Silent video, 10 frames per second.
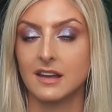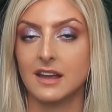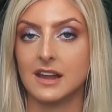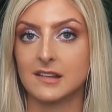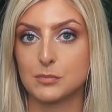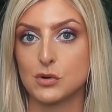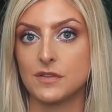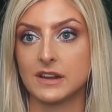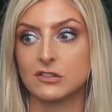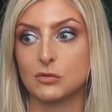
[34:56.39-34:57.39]
it's
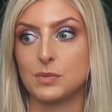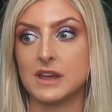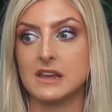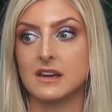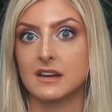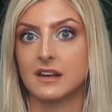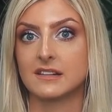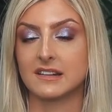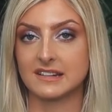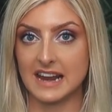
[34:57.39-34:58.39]
proving to be
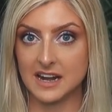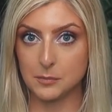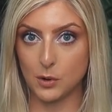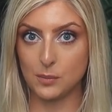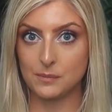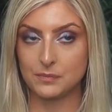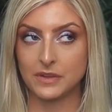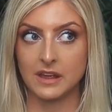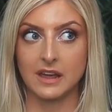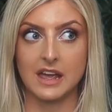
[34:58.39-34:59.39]
sustainable.
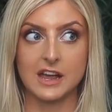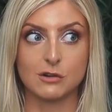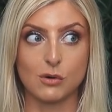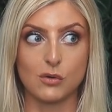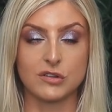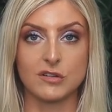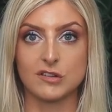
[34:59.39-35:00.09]
It grows